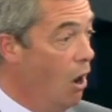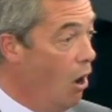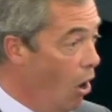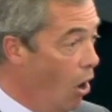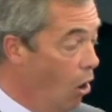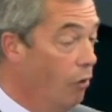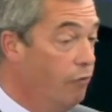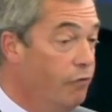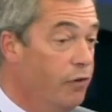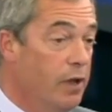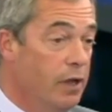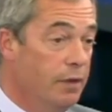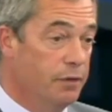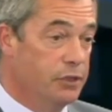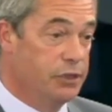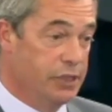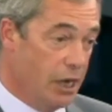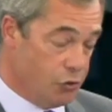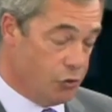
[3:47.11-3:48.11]
of
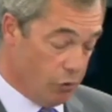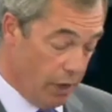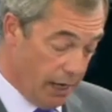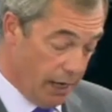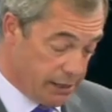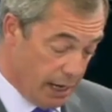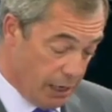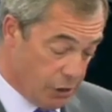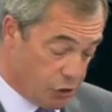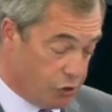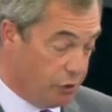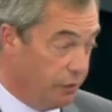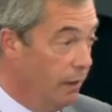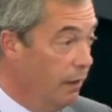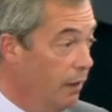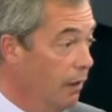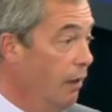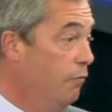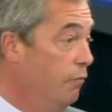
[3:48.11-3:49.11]
the centralisation
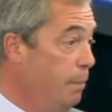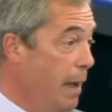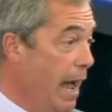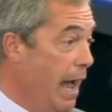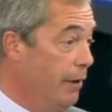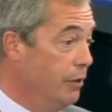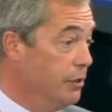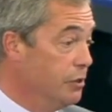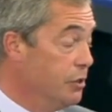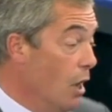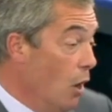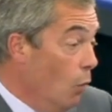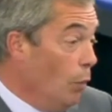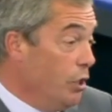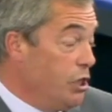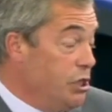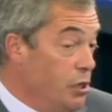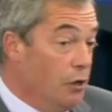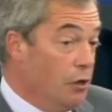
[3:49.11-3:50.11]
of powers,
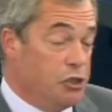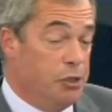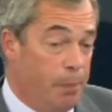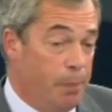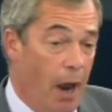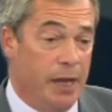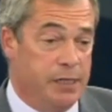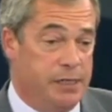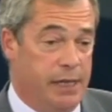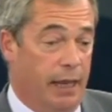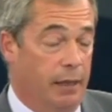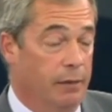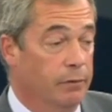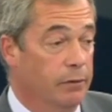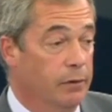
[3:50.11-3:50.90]
which is not surprising,